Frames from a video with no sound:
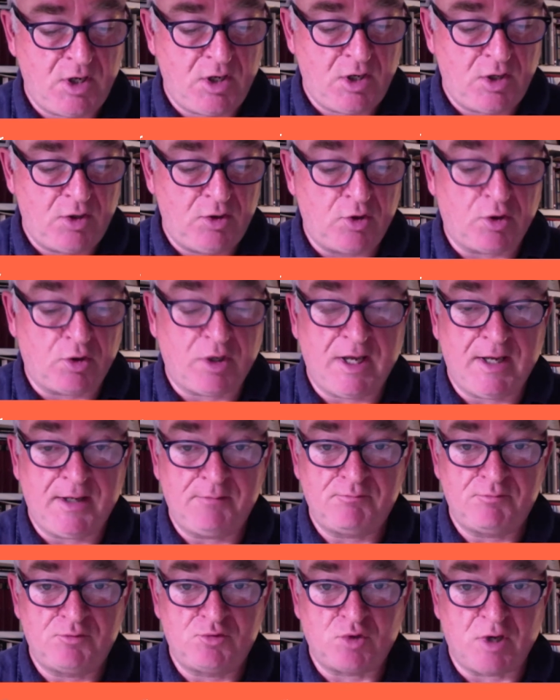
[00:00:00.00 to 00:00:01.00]
Looking,
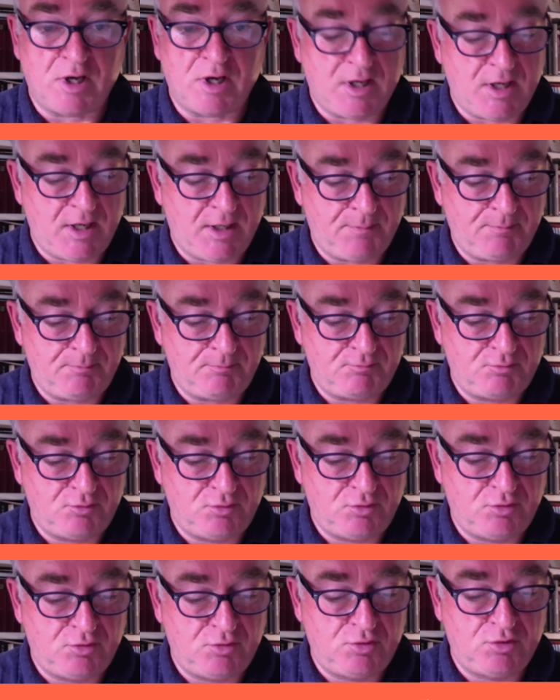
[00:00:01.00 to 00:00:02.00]
drinking,
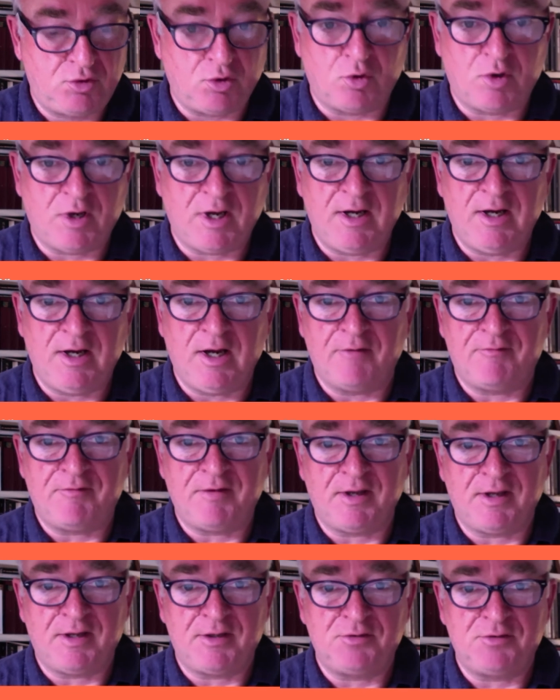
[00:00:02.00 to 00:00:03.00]
talking, laughing
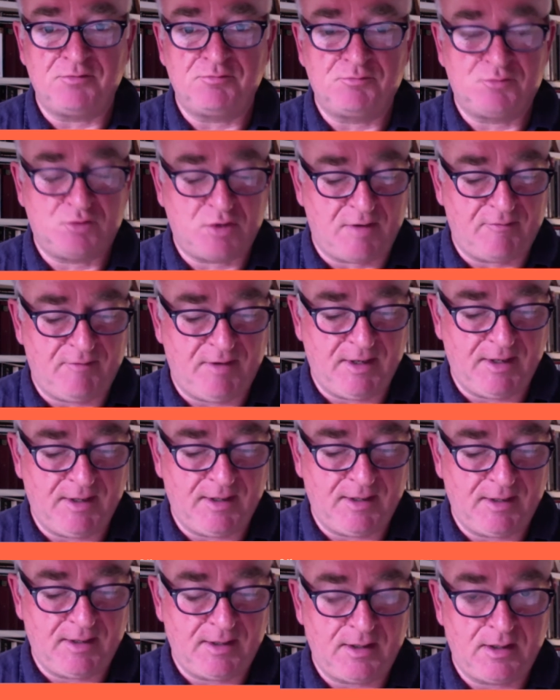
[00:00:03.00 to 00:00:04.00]
and travelling,
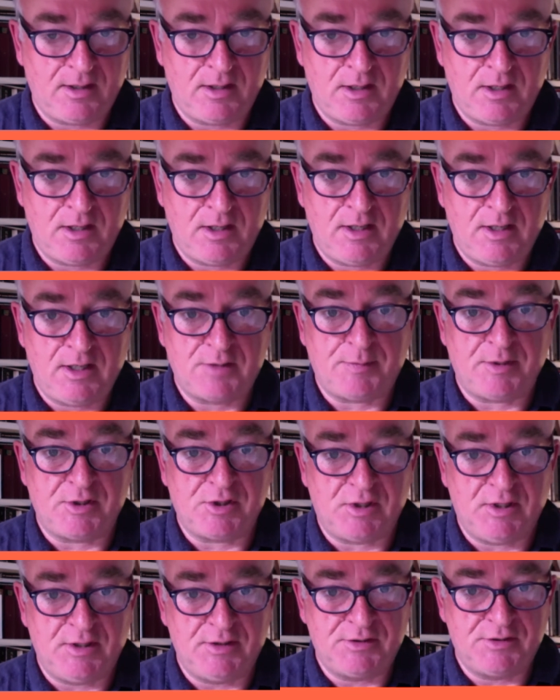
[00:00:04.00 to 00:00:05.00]
especially
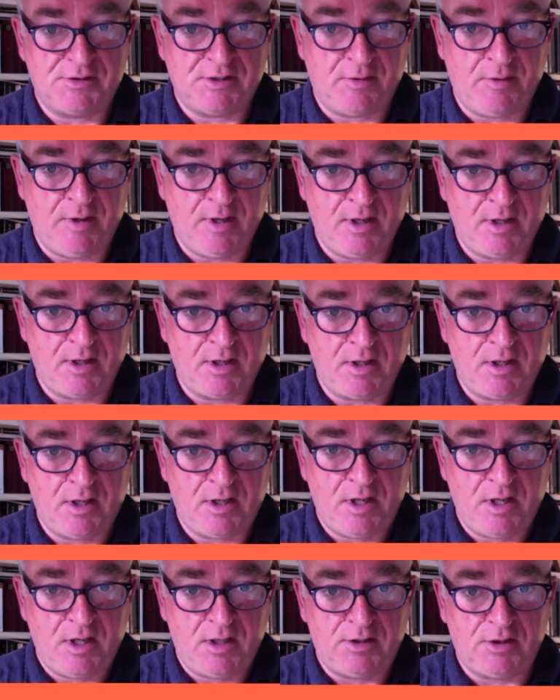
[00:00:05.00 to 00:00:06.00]
in Syria
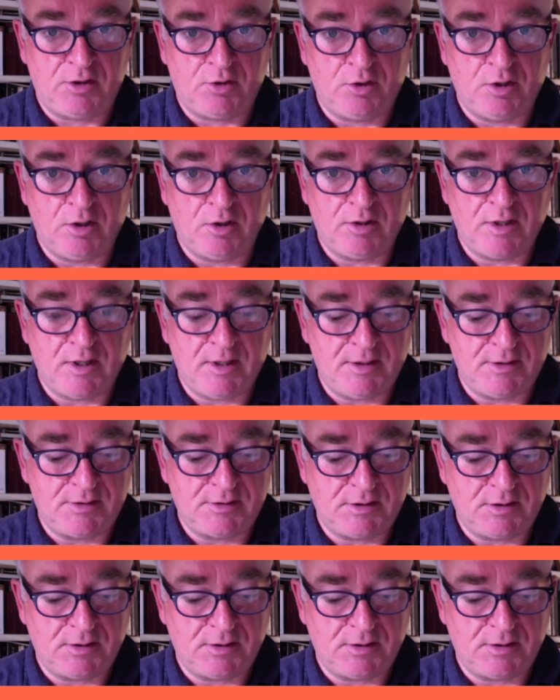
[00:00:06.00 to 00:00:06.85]
in the good old days.